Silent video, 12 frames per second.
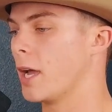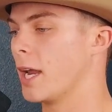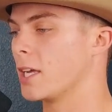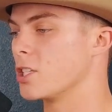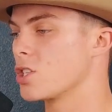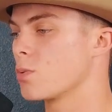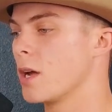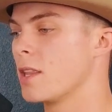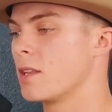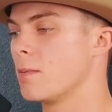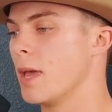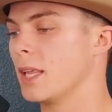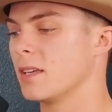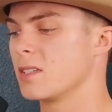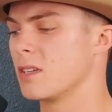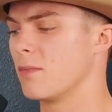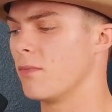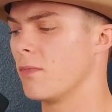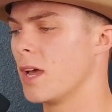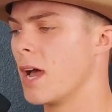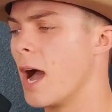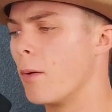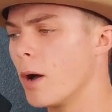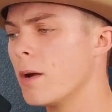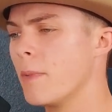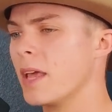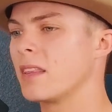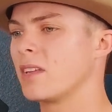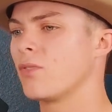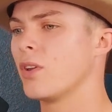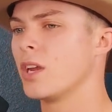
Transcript: And I just wanted to make this, I wanted to make this